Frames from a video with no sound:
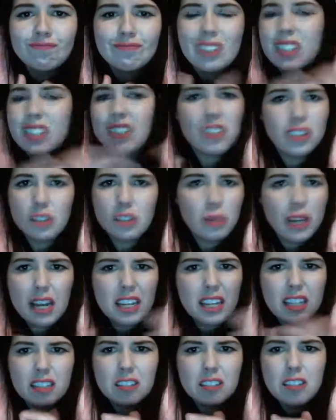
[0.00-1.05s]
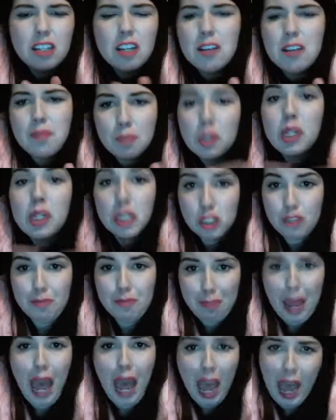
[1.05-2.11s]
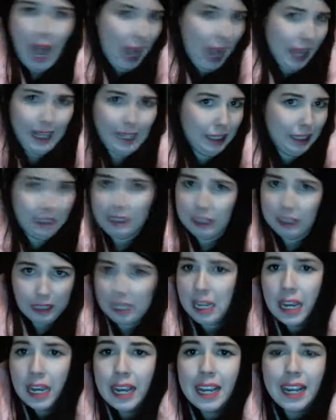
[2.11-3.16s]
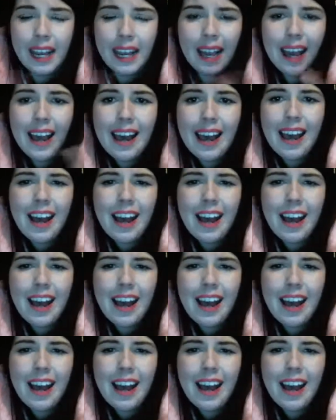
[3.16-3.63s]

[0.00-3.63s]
That's the only way I can put it, just badly.